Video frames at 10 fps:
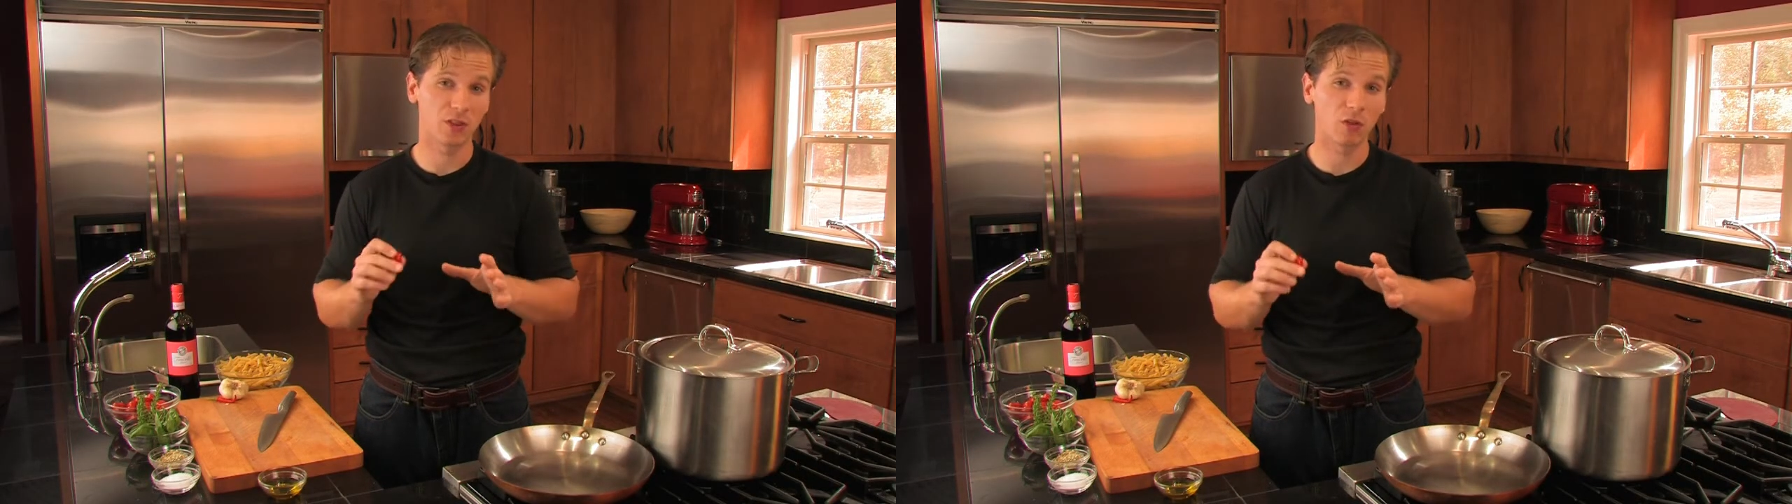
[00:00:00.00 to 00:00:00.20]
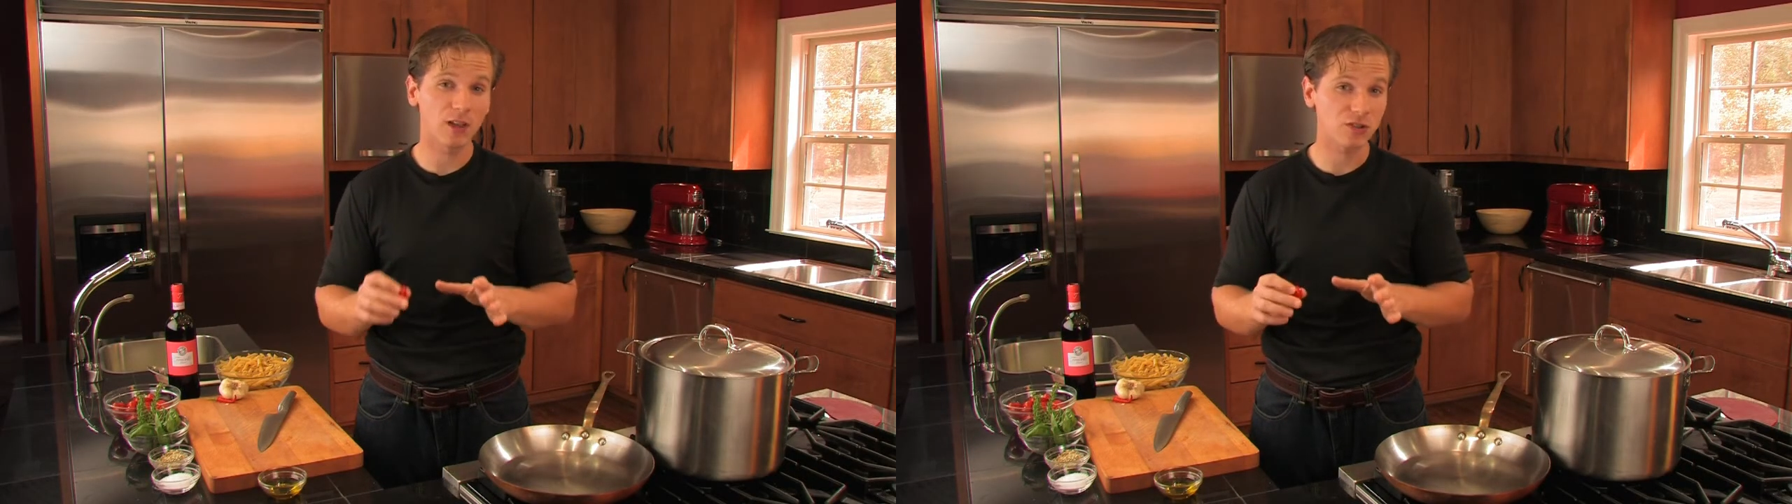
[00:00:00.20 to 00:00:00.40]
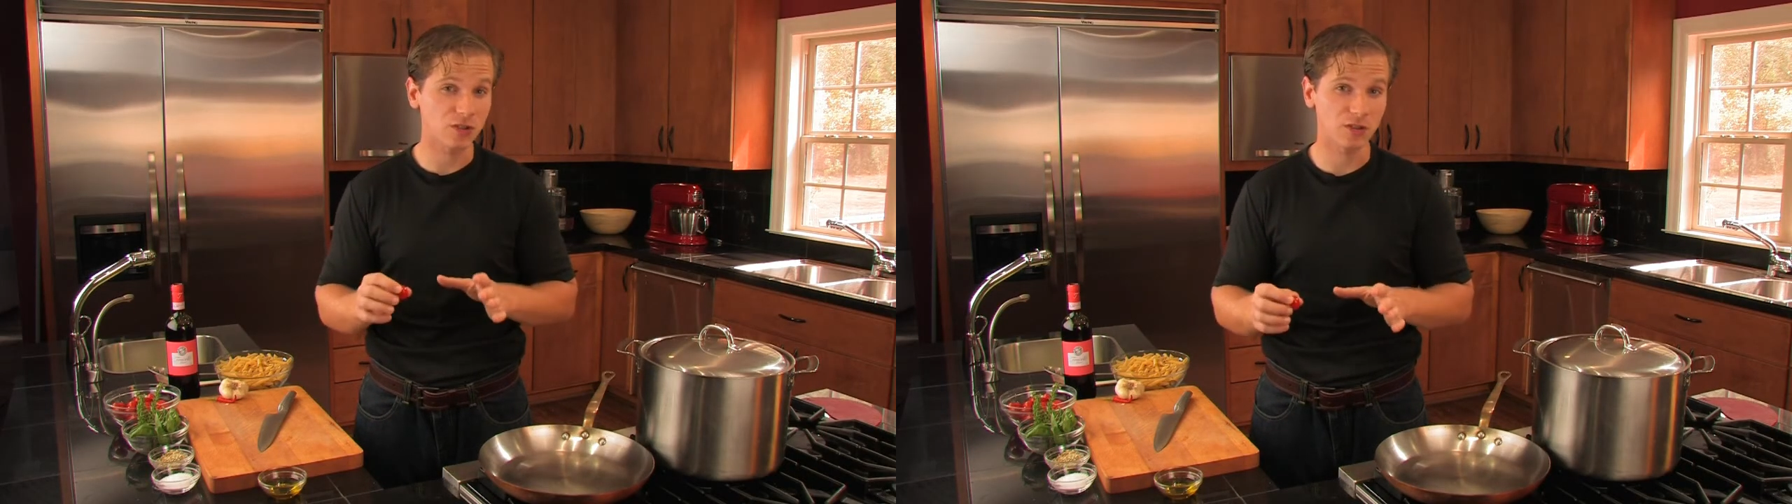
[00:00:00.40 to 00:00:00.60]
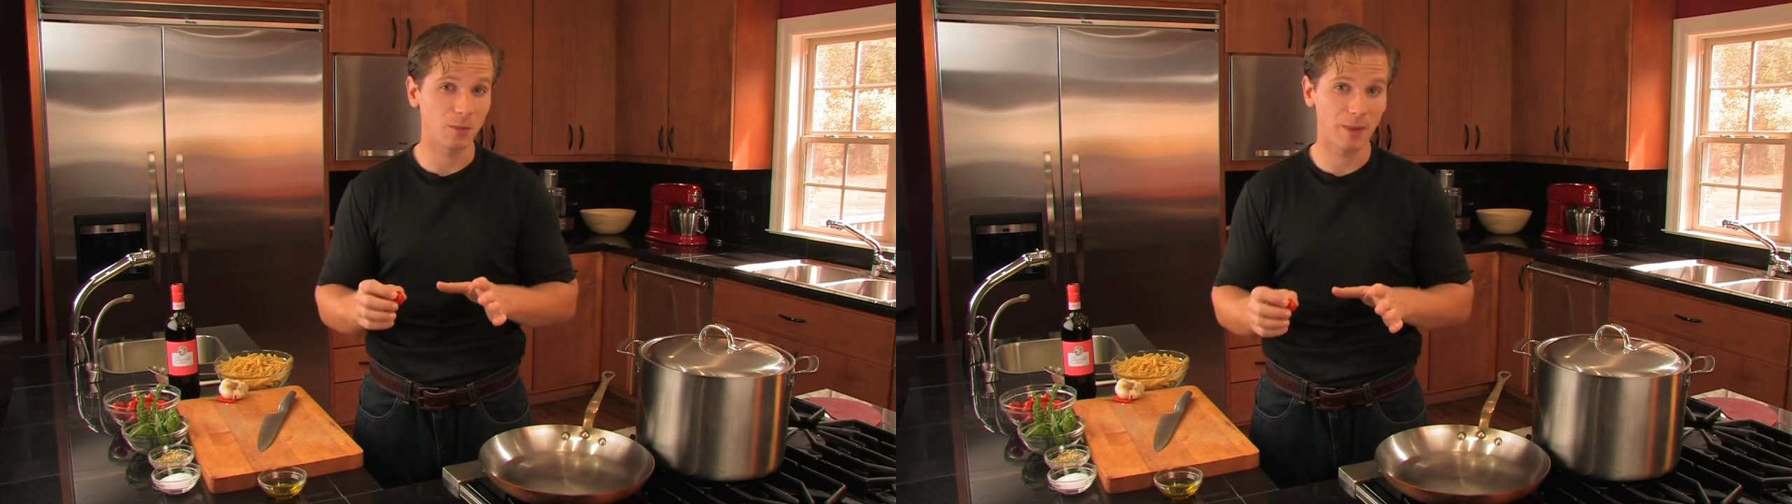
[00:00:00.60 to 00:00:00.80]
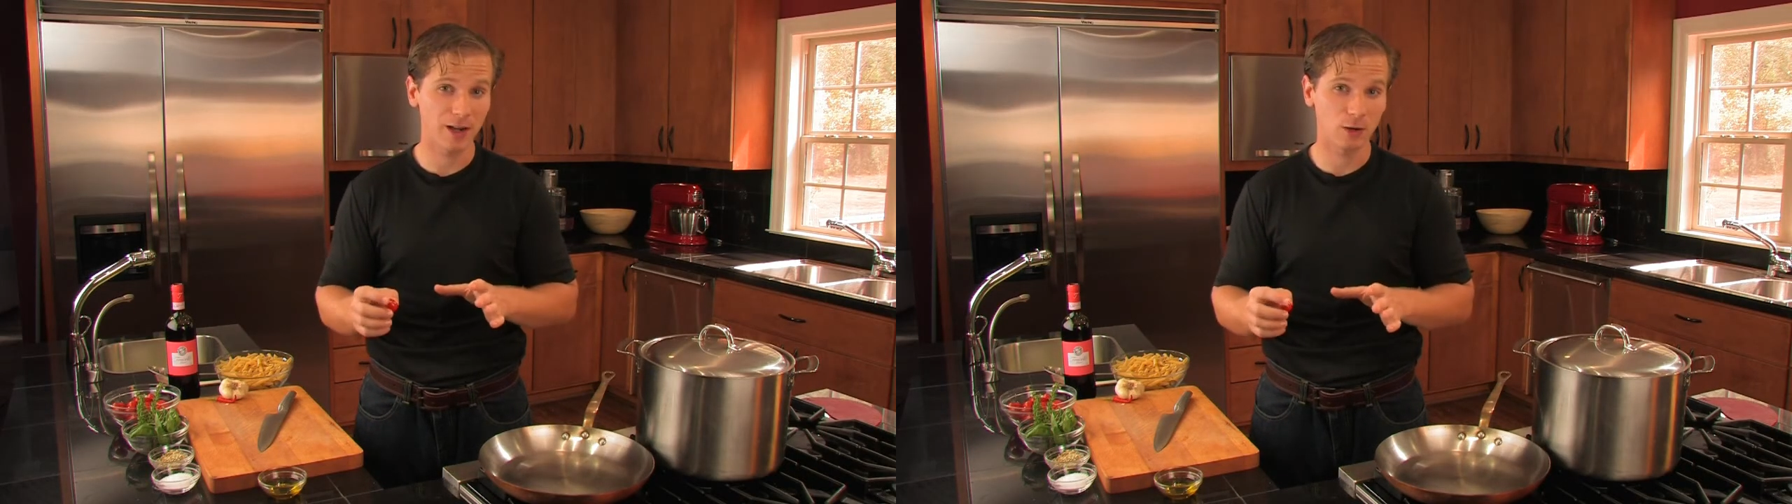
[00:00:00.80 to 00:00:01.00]
delicious
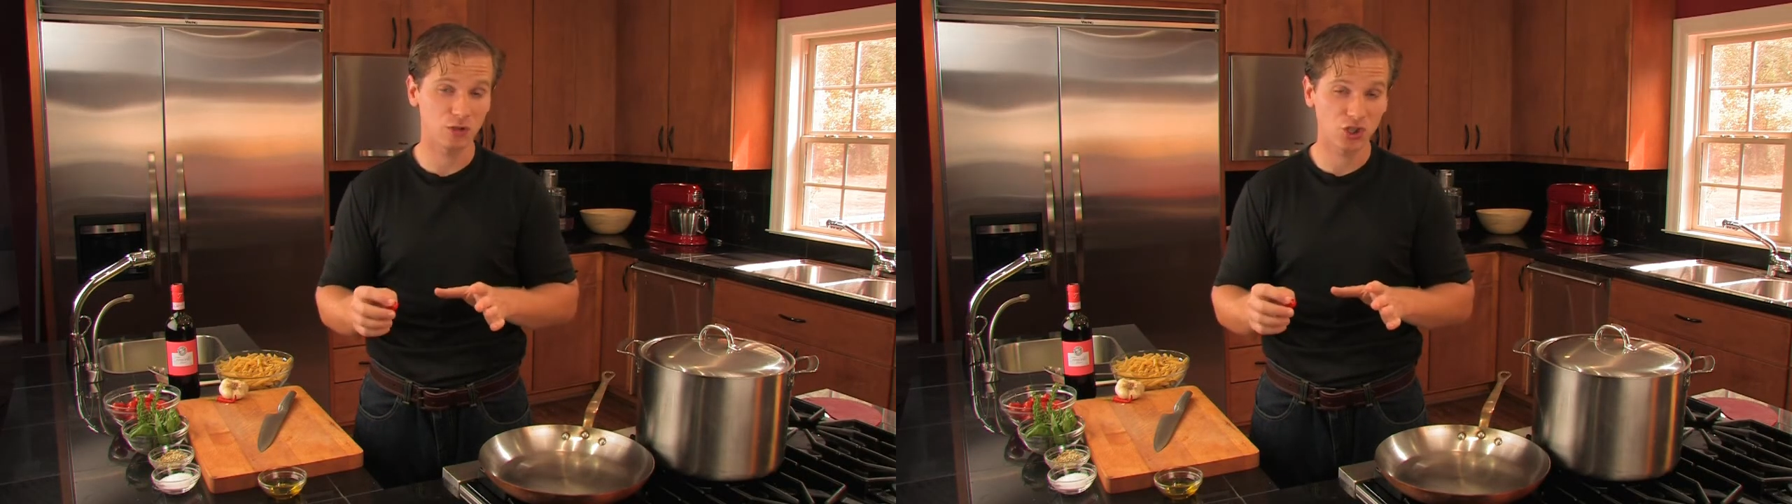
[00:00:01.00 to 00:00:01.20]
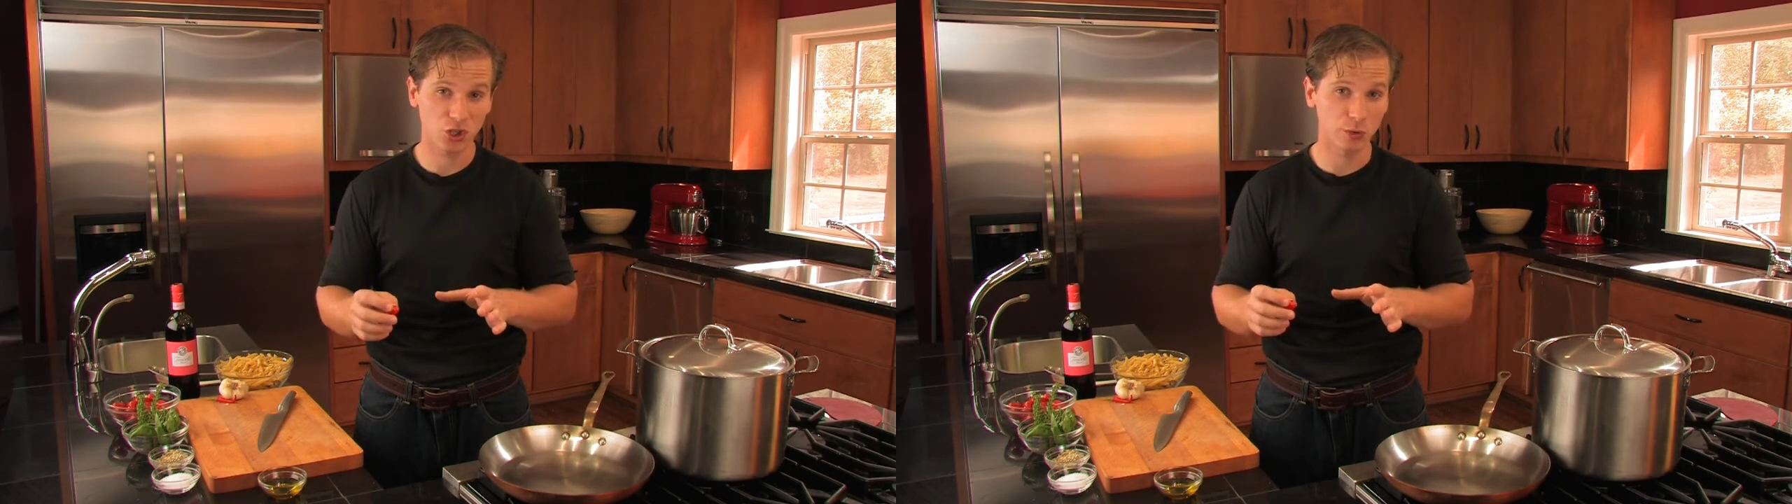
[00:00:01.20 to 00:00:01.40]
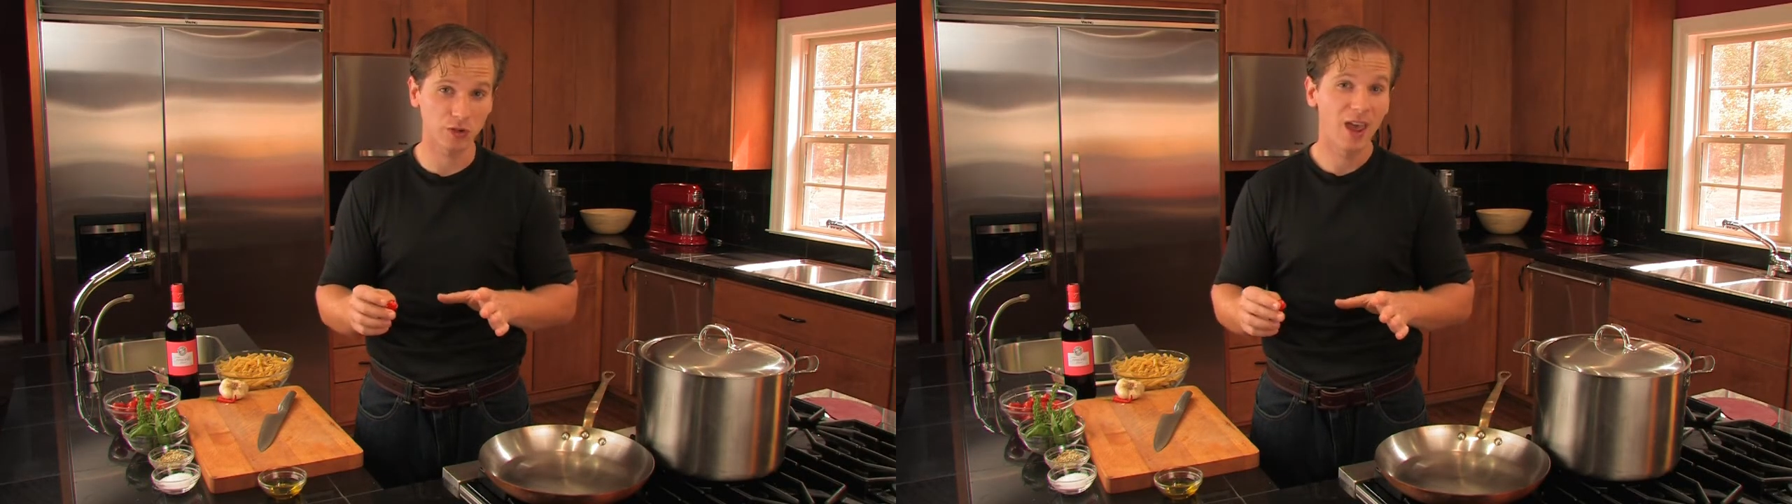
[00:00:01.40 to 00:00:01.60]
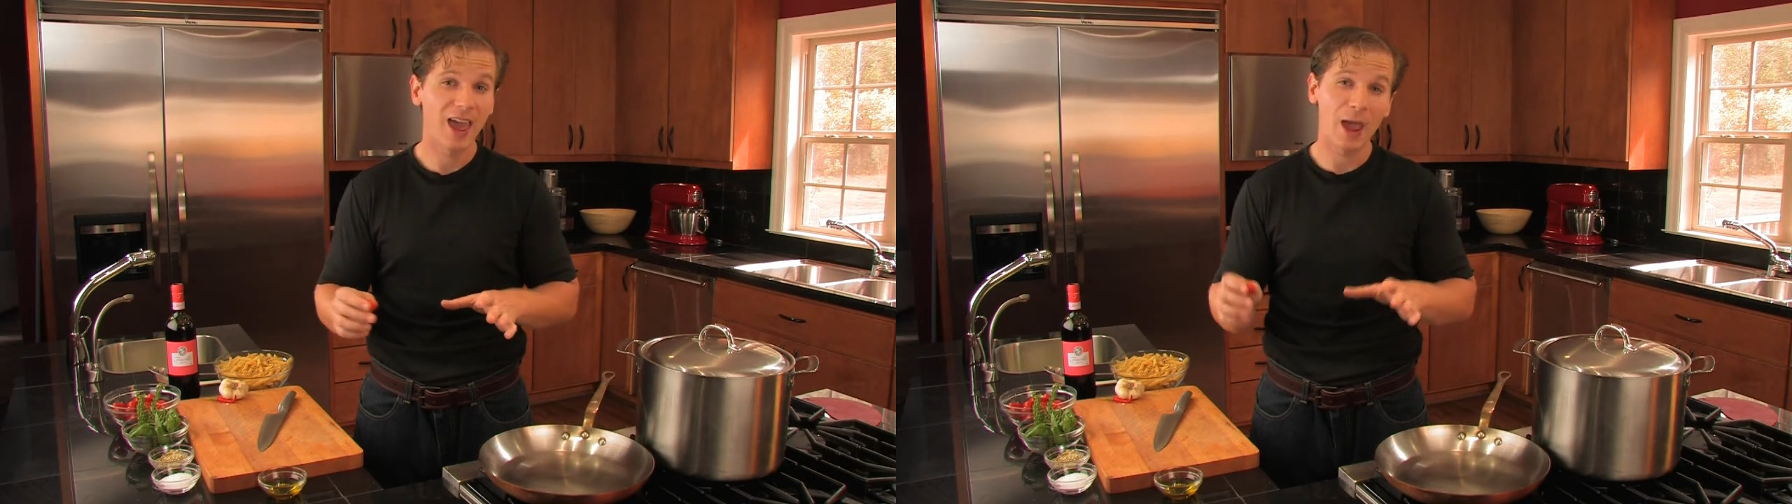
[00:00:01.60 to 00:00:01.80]
tomato juice, and